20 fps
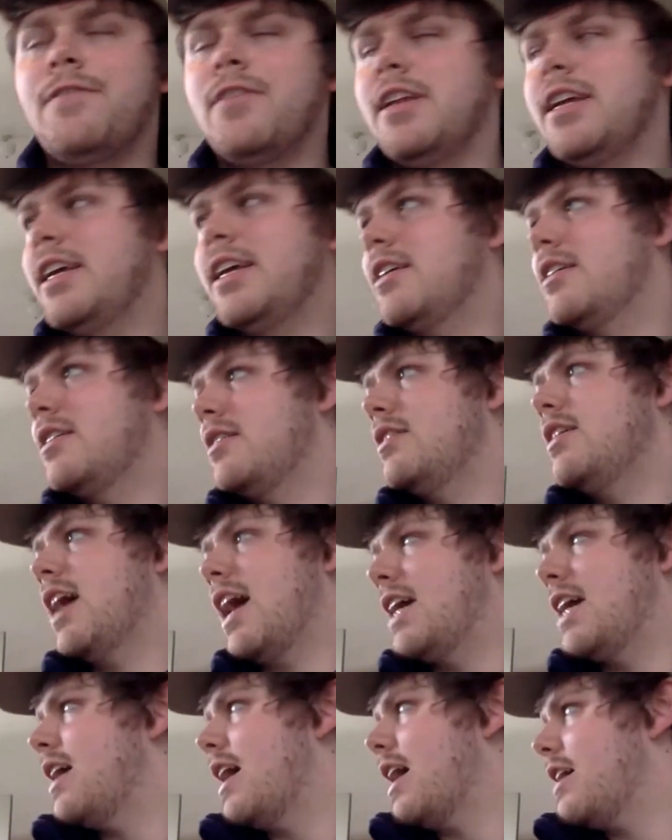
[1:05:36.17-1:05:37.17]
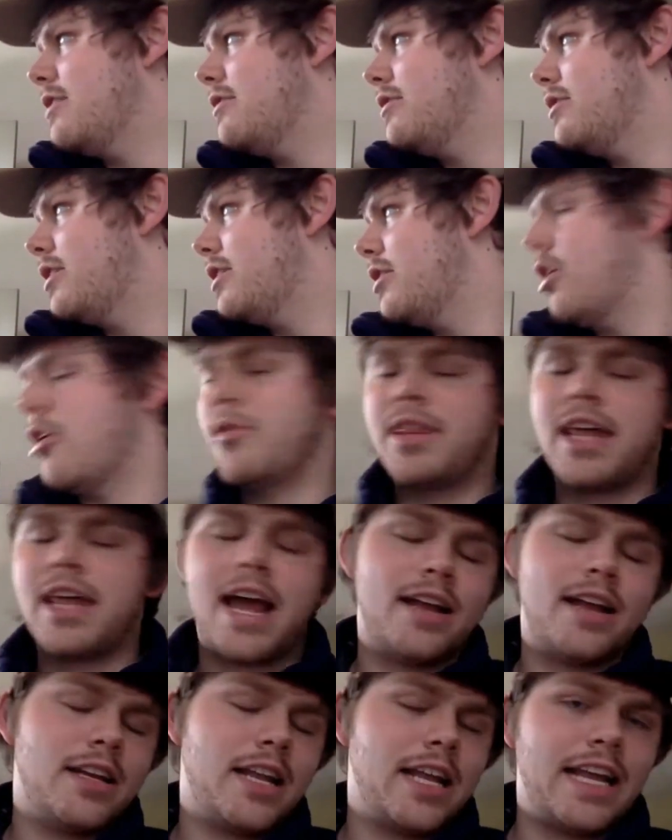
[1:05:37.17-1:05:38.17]
definitely. Yeah, I concur with
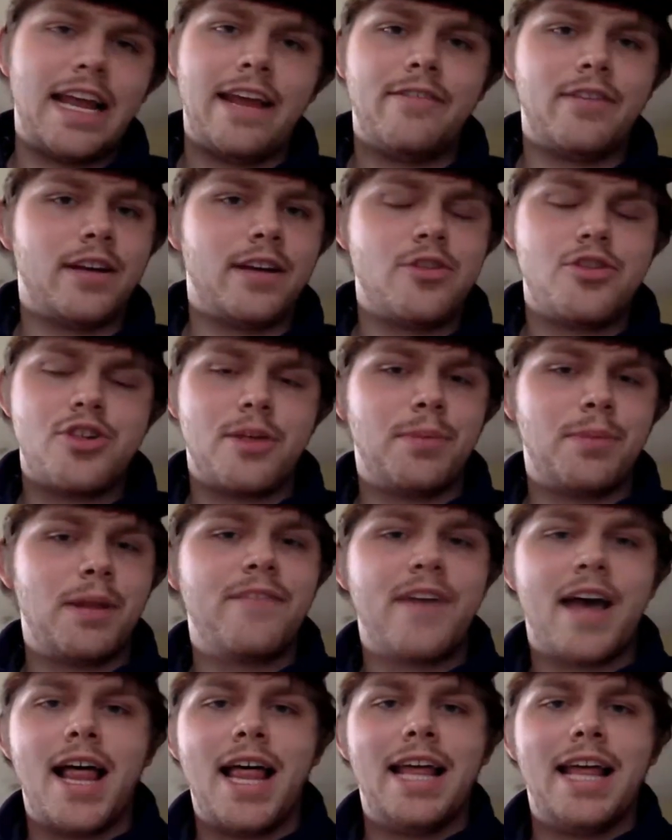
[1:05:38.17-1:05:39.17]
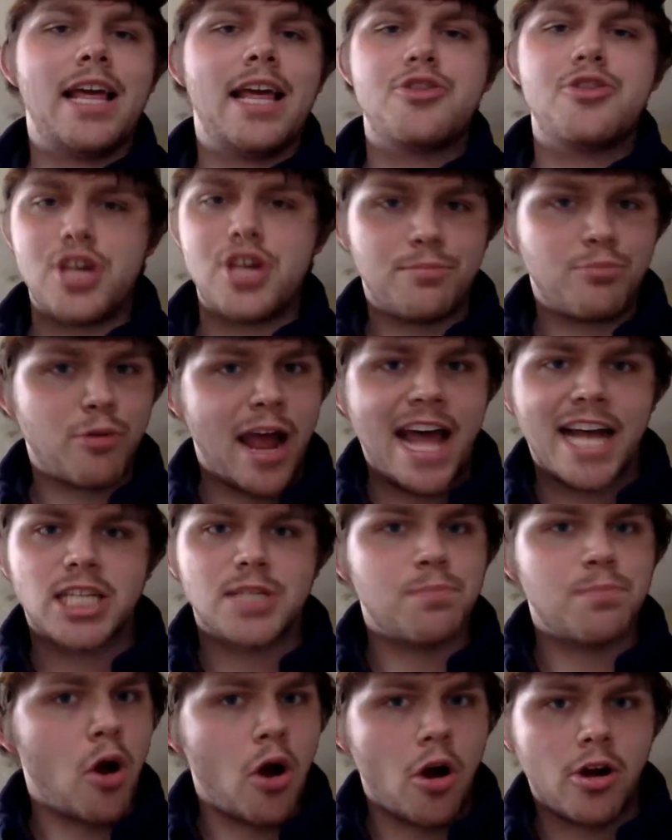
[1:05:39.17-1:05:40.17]
that. Like even in Champlain Valley, like G.
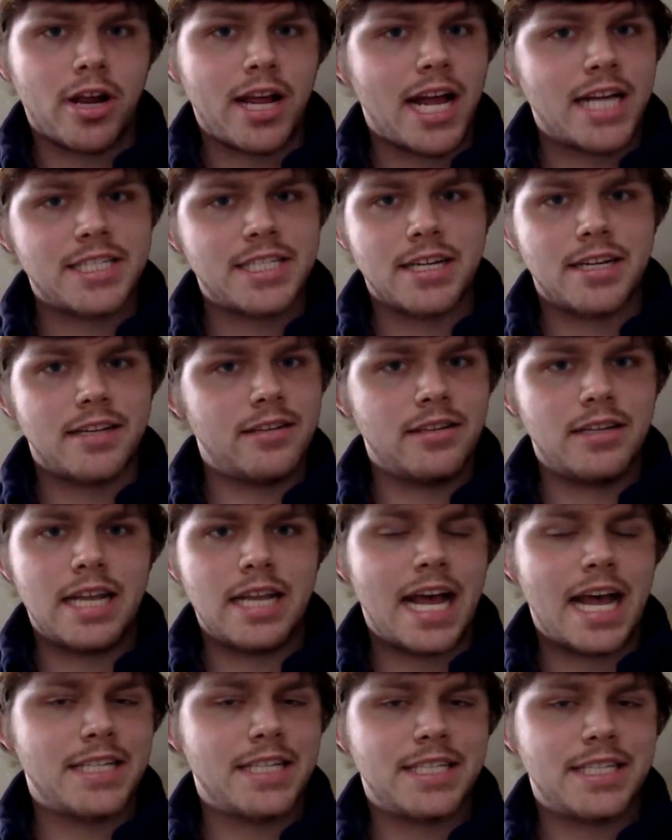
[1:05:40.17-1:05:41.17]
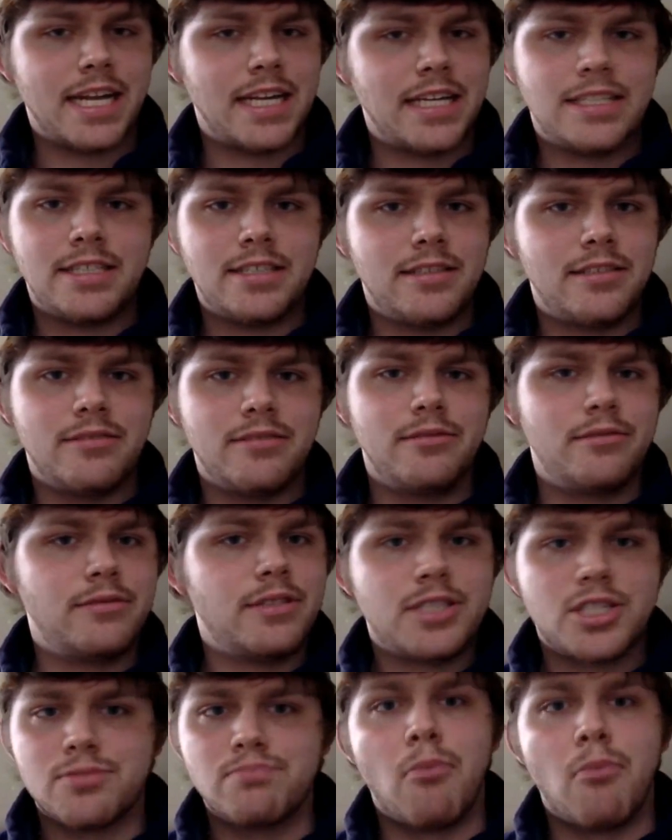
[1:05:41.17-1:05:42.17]
Prags Park has a
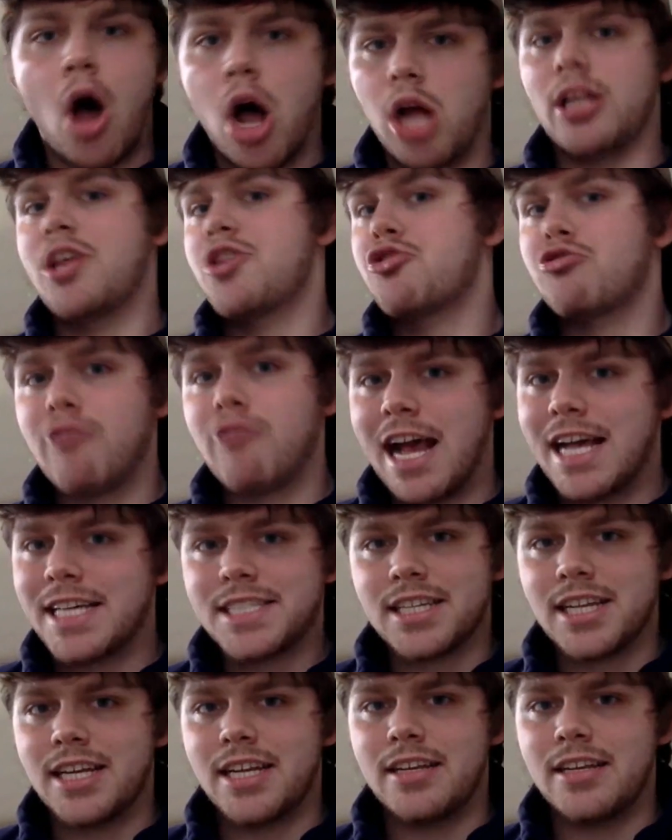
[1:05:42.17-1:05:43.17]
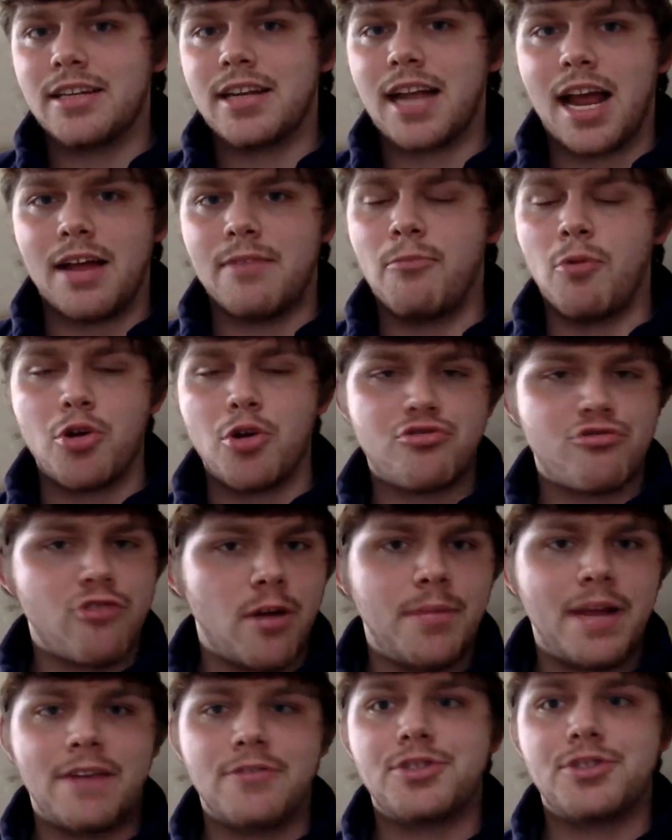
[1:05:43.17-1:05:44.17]
smallish grassland, kind of more
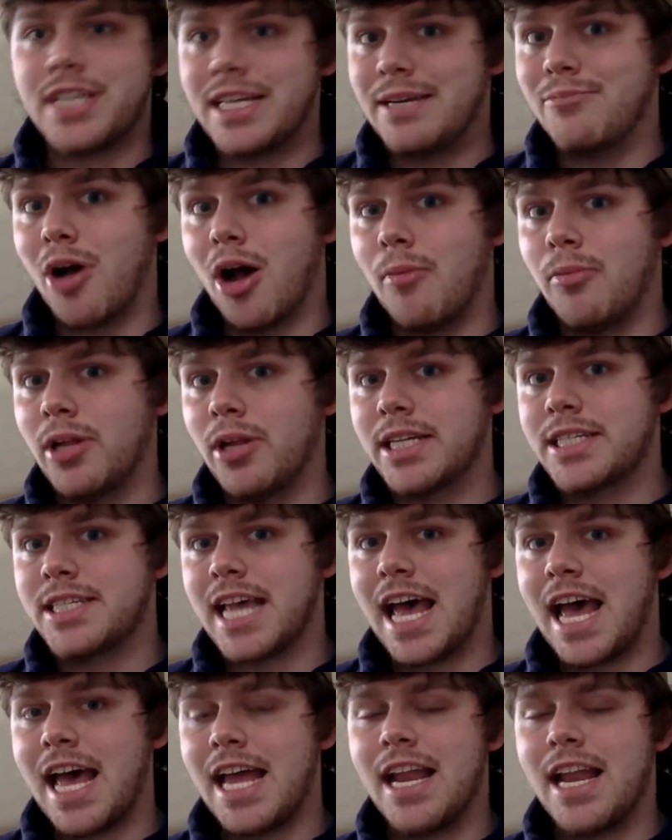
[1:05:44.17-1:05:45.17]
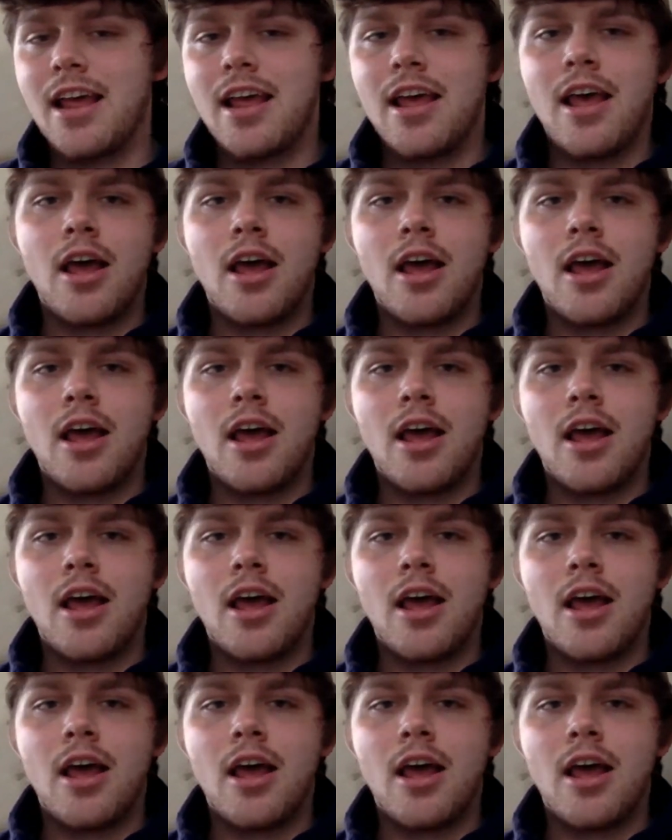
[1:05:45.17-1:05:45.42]
shrubby. I've seen bobolinks at